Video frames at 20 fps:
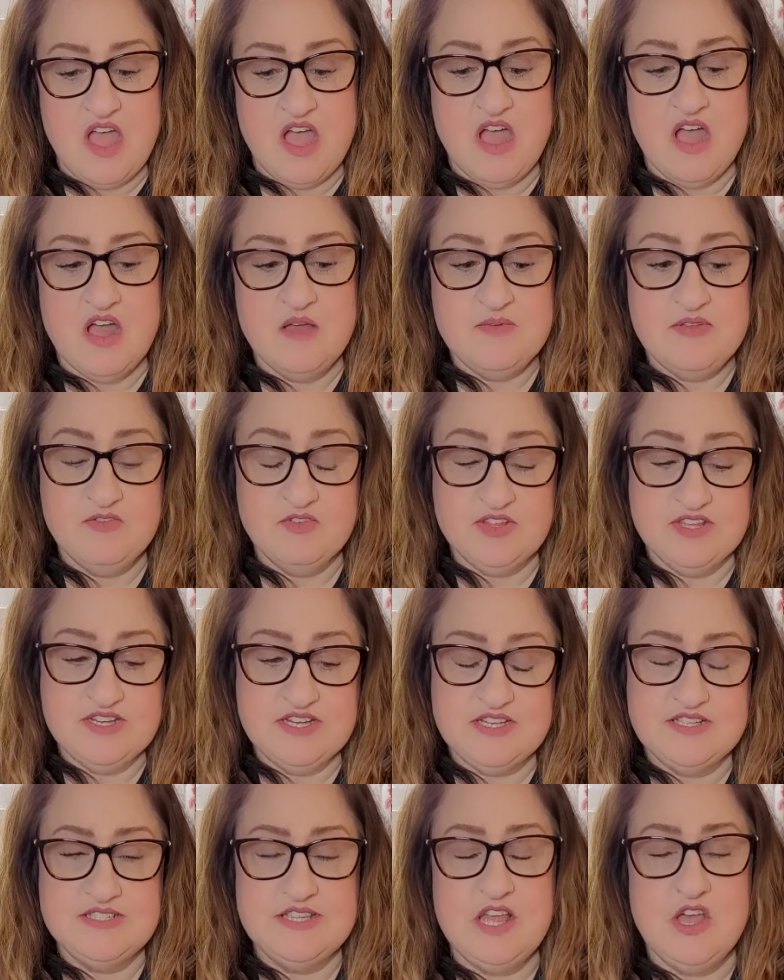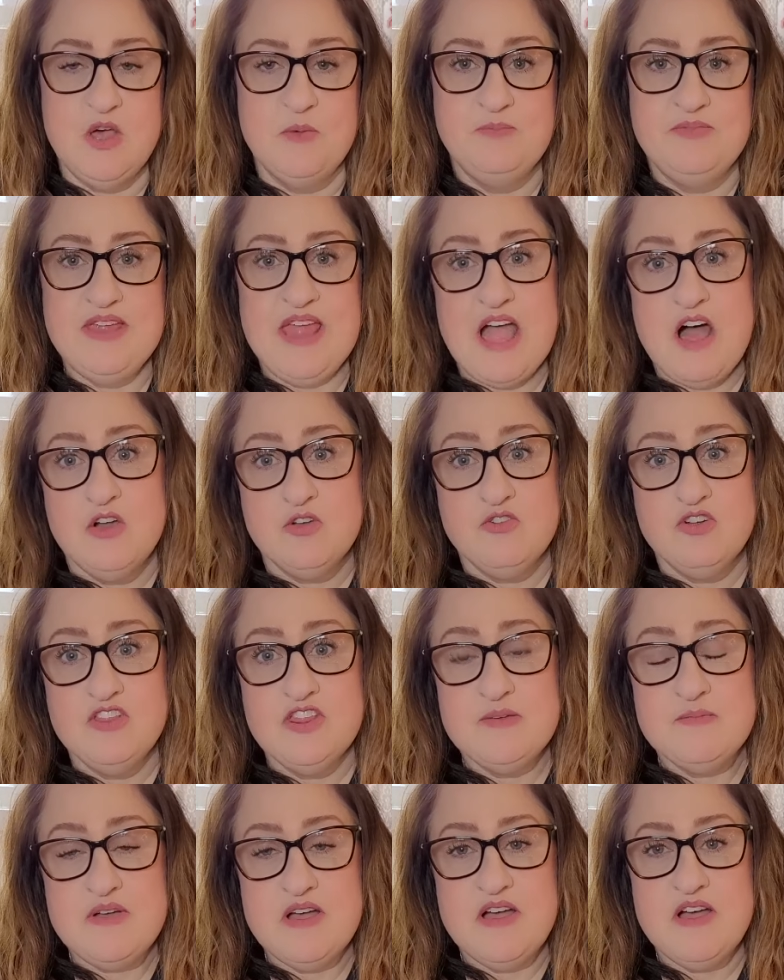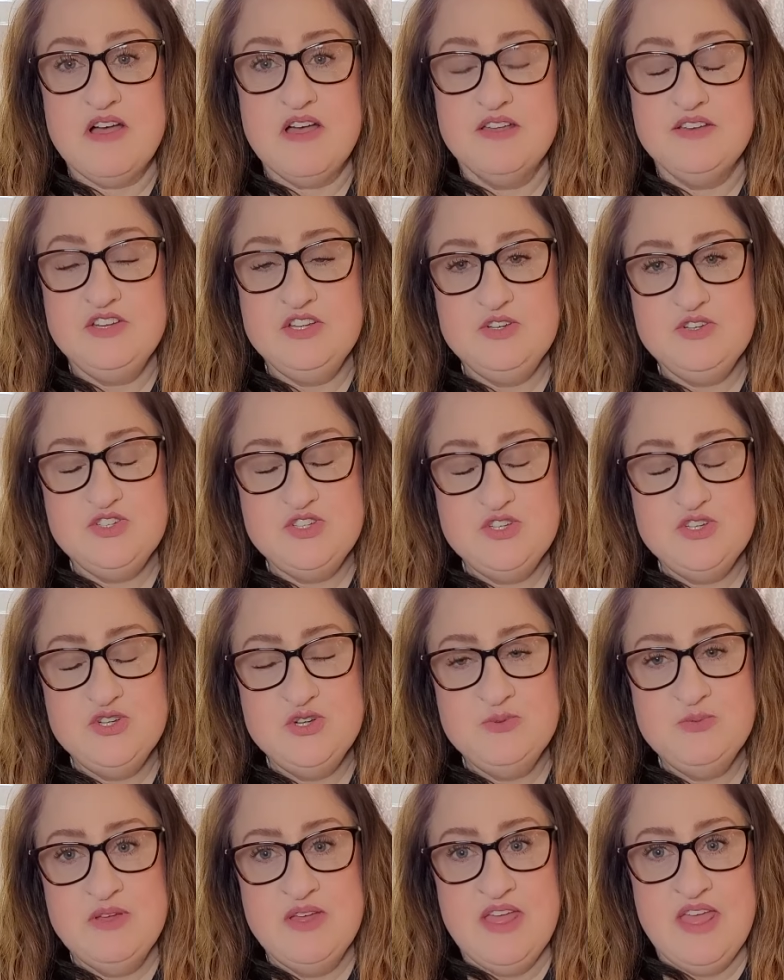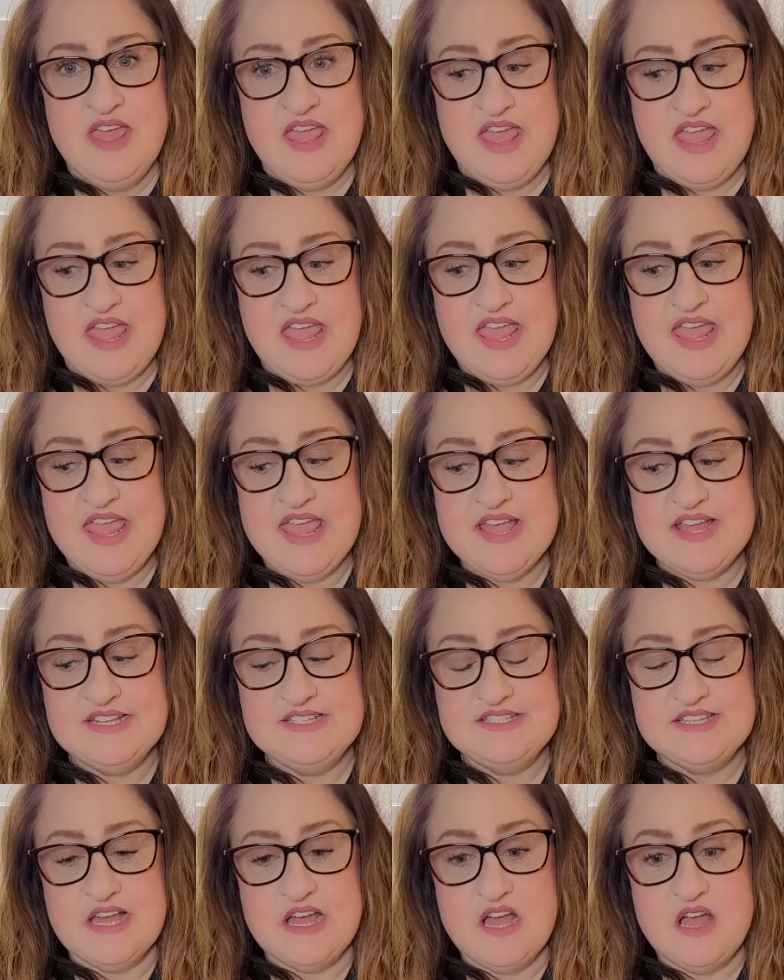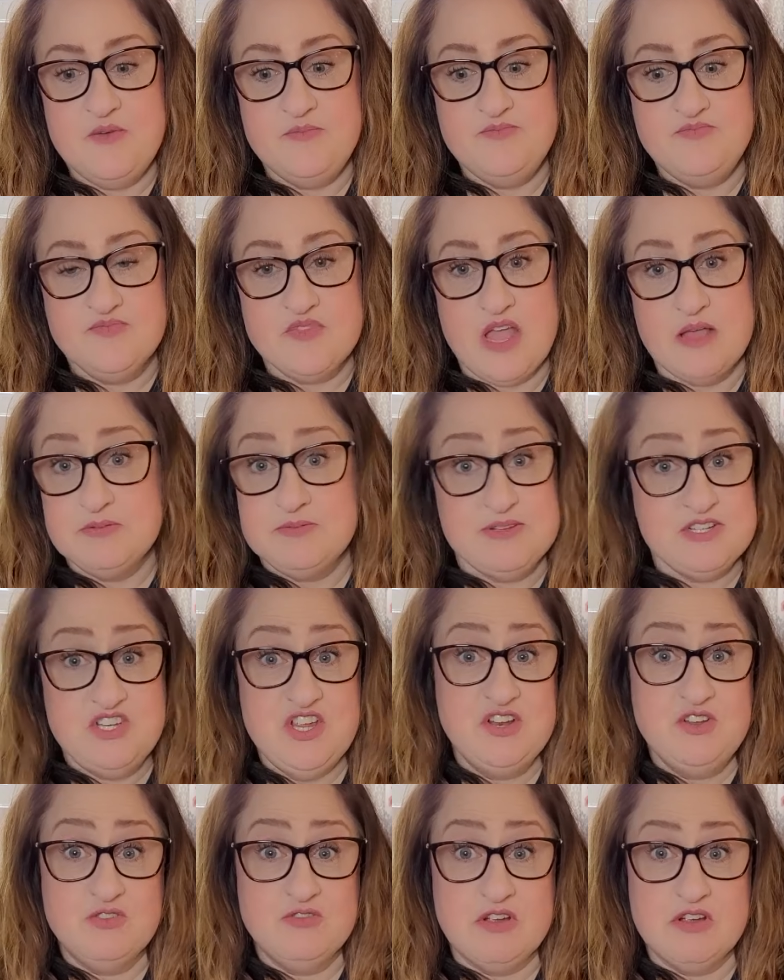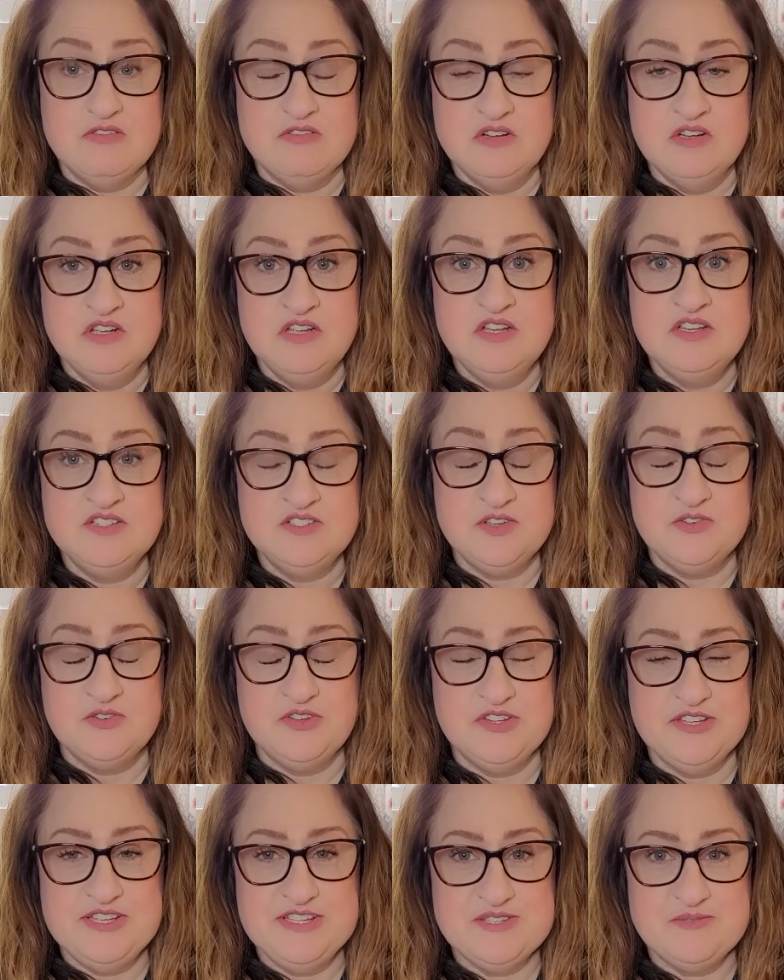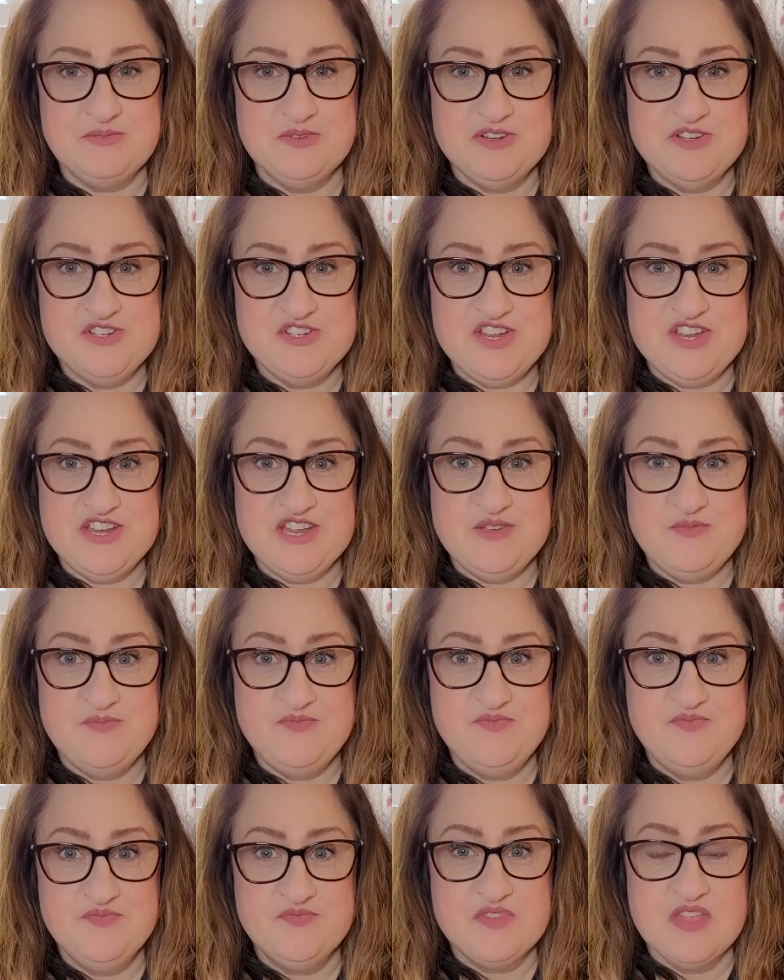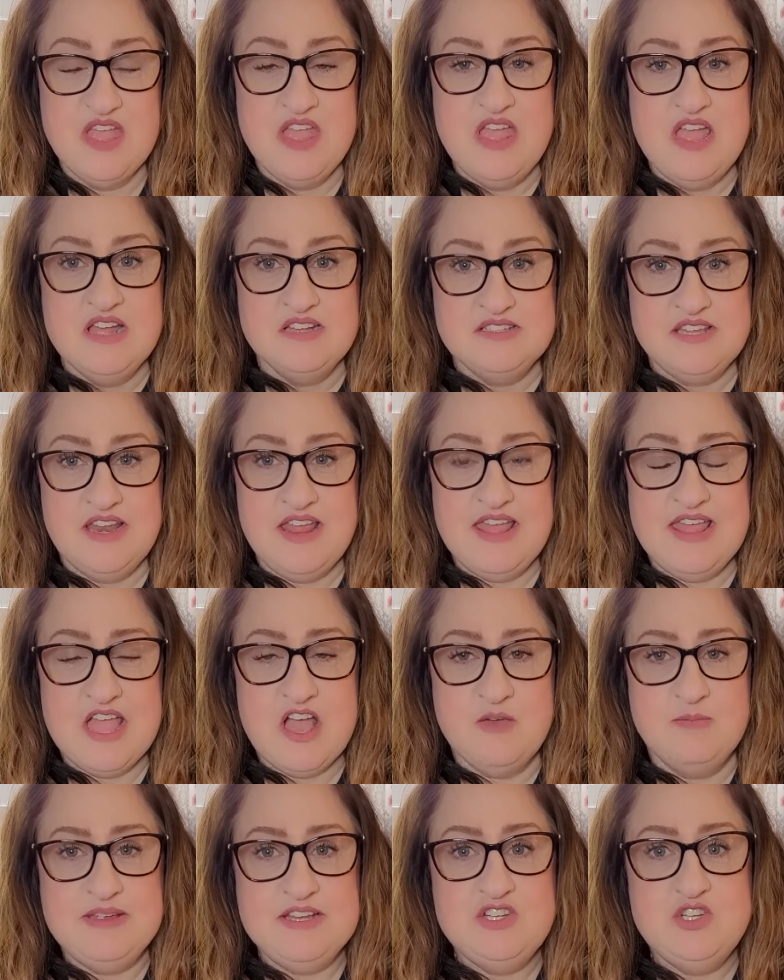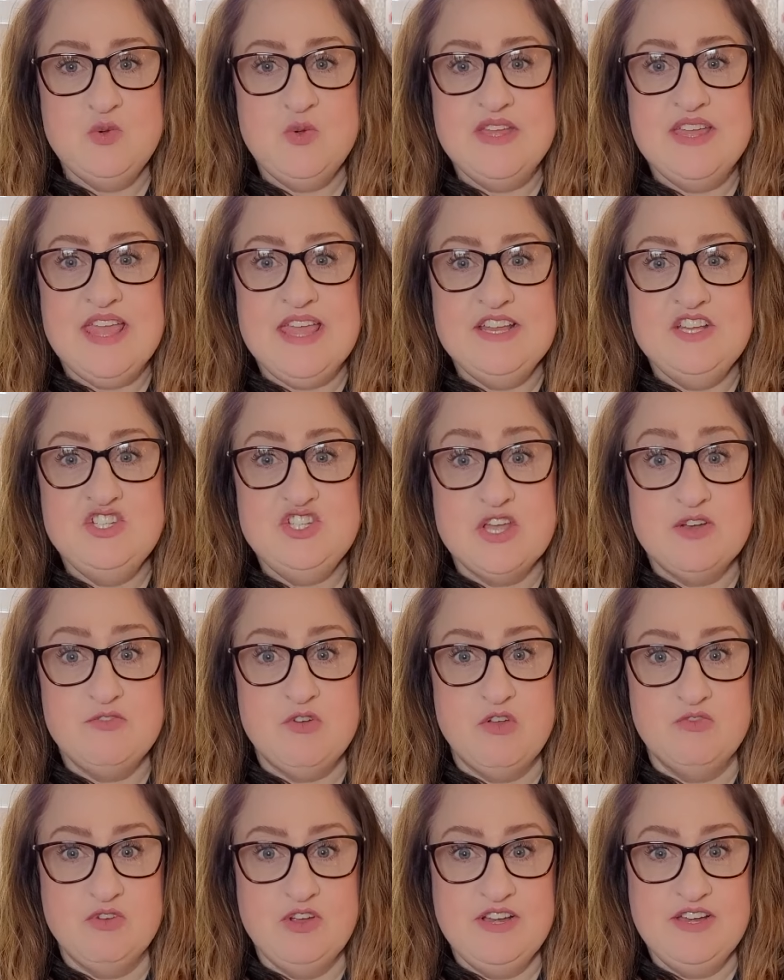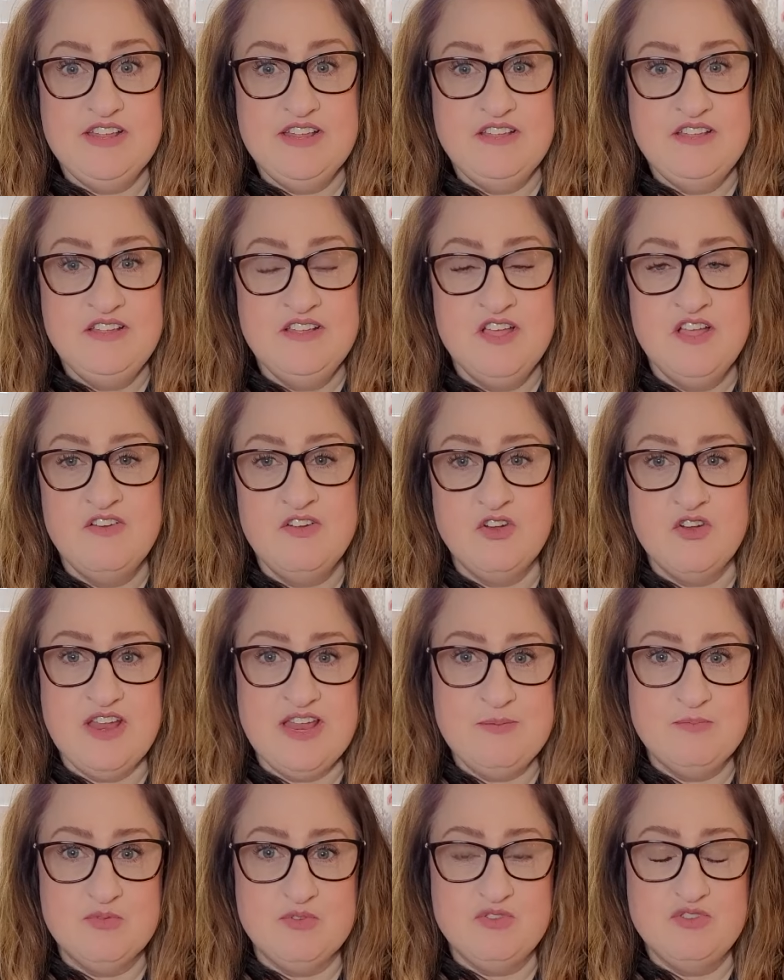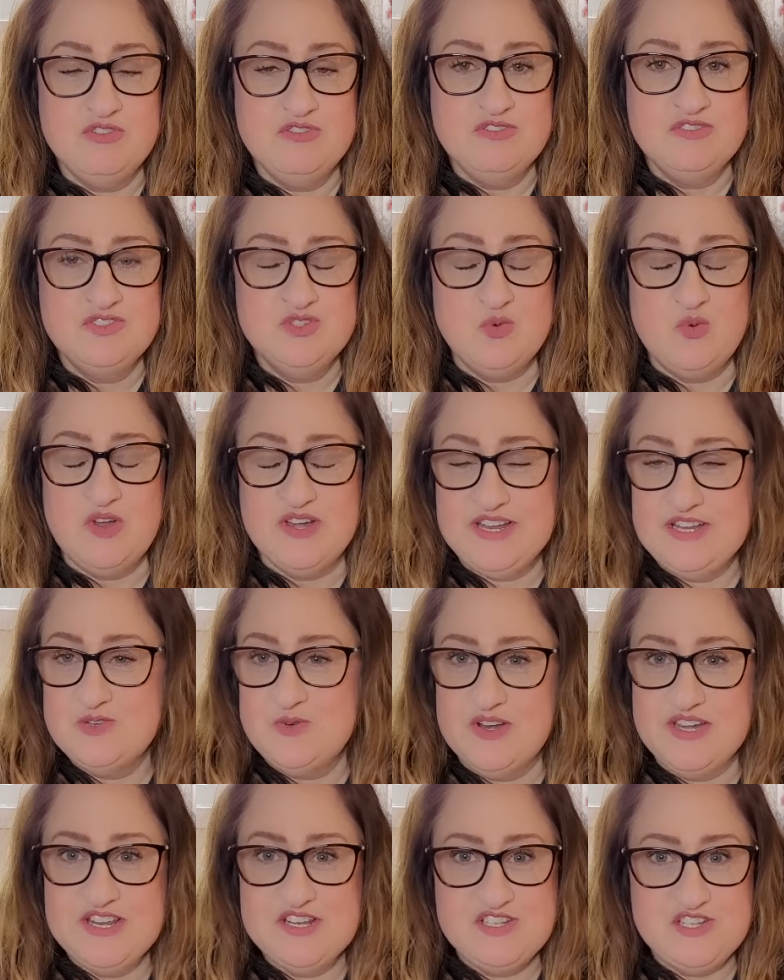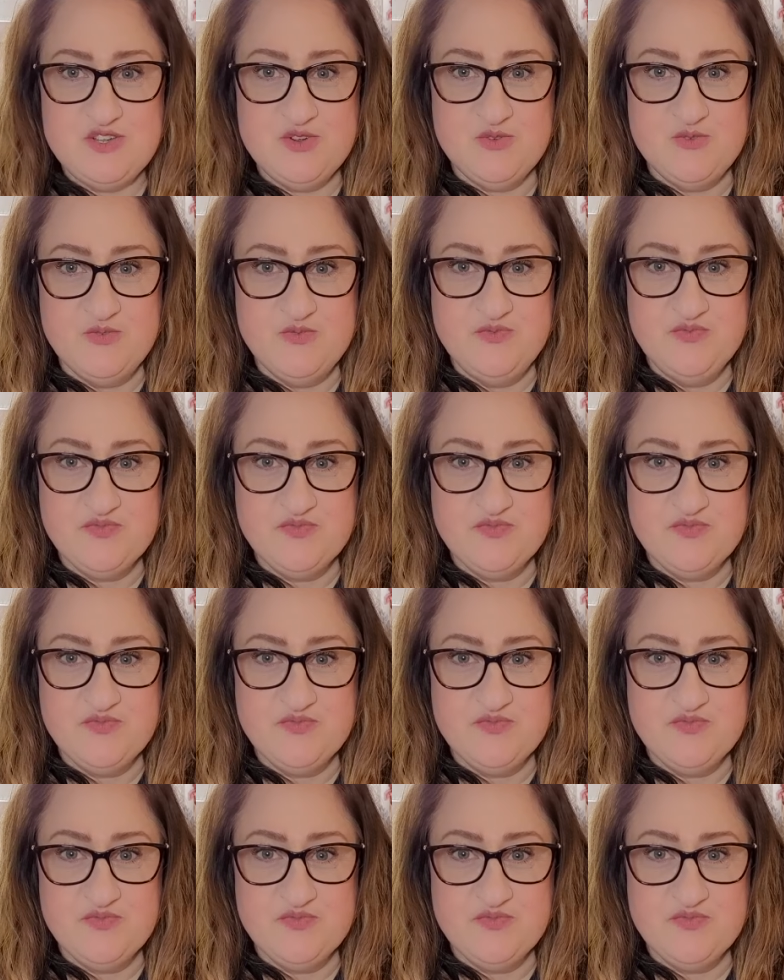Um, it really does help the algorithm on YouTube and um, helps my channel grow. So it really is appreciated. Today, I'll be doing a general reading for April 2022.